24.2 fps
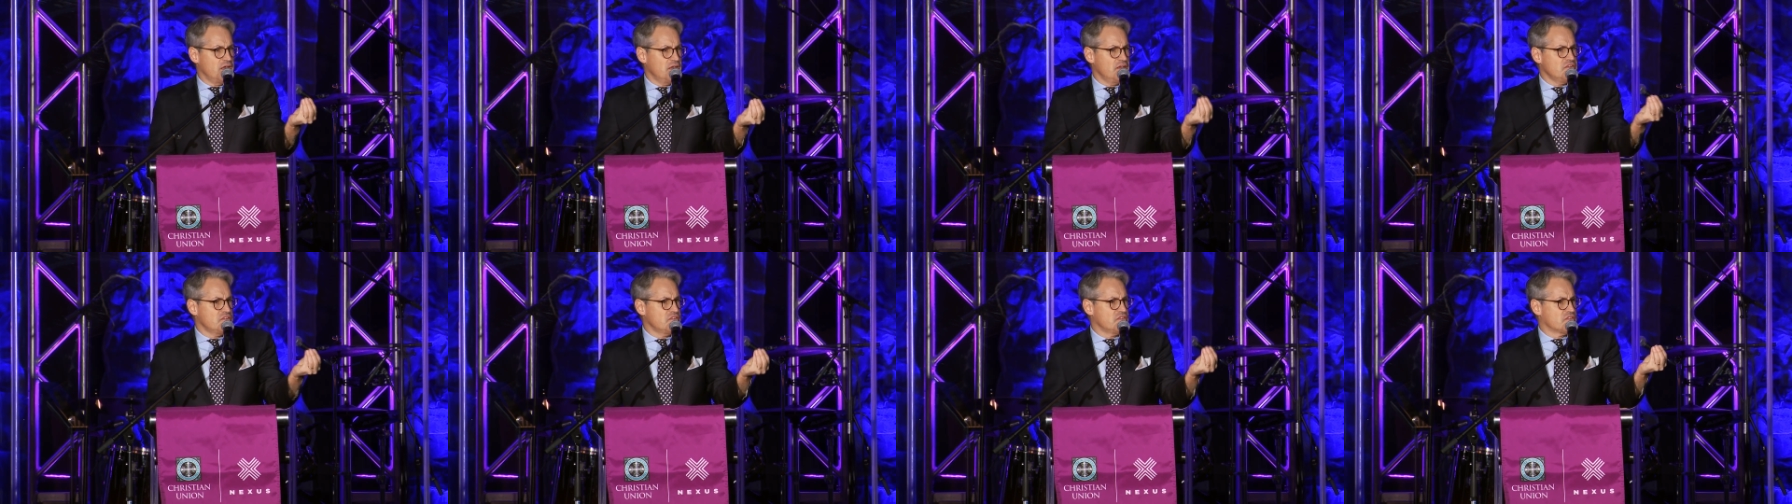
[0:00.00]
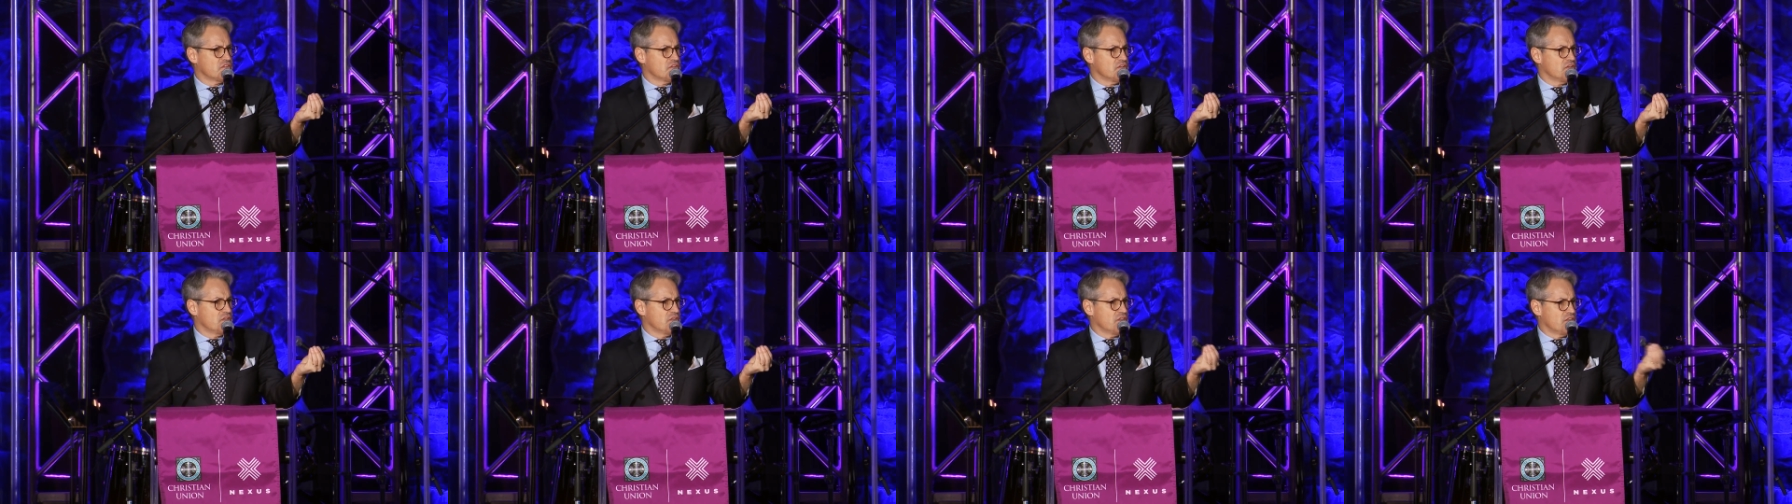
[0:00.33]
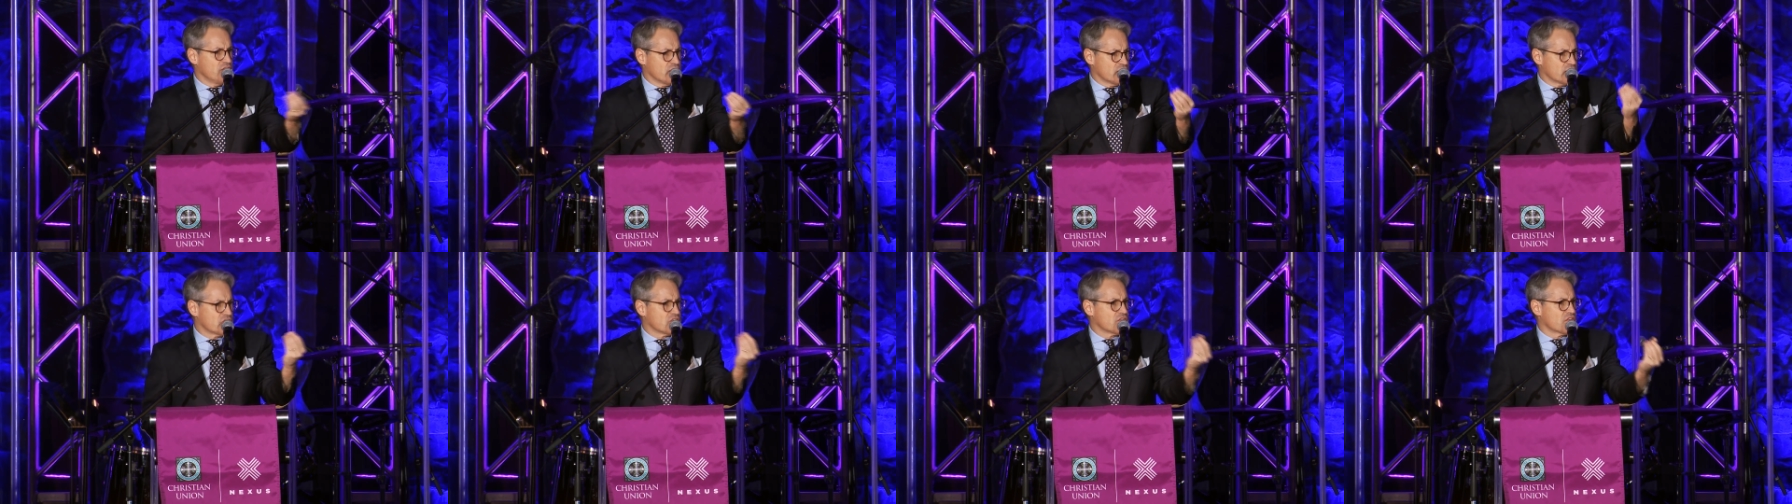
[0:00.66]
is
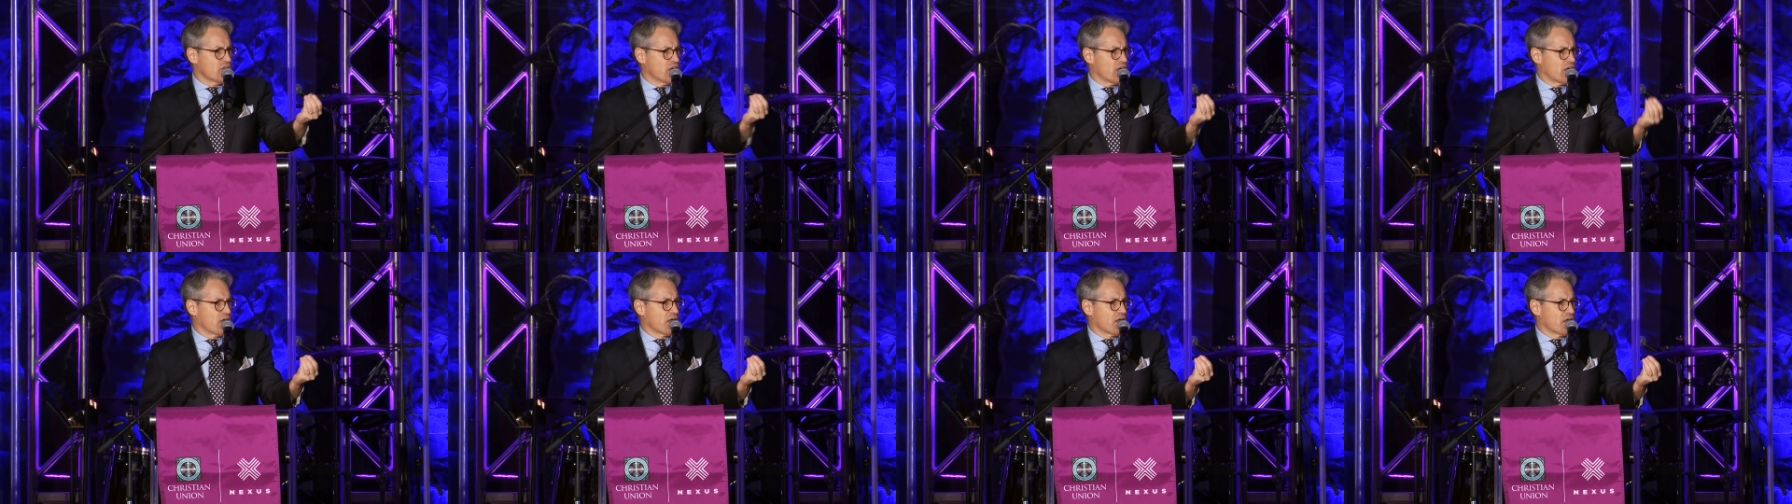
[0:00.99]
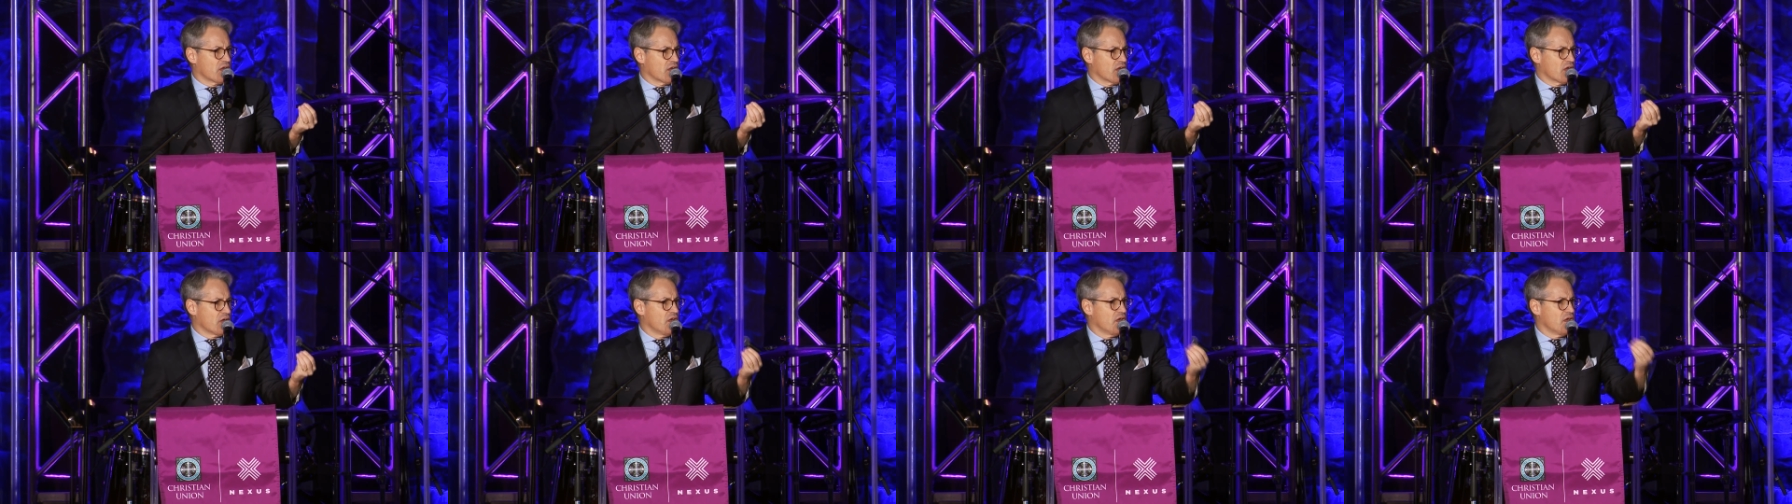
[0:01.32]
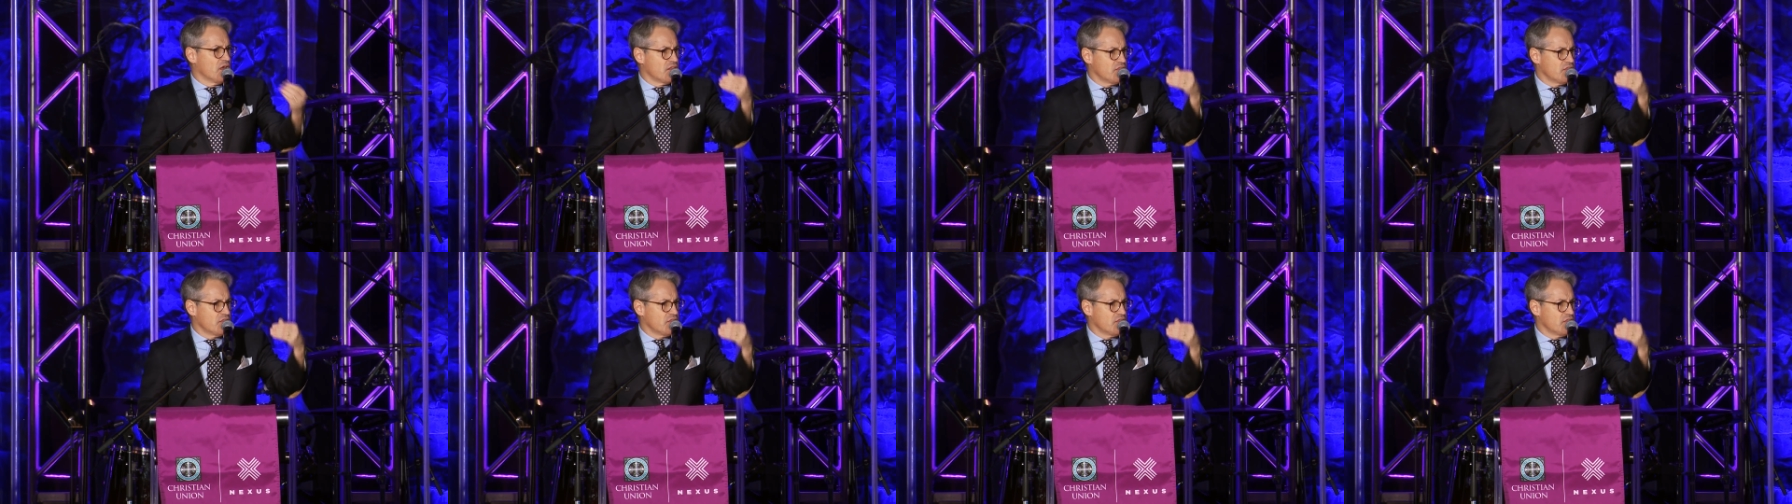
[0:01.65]
this thing,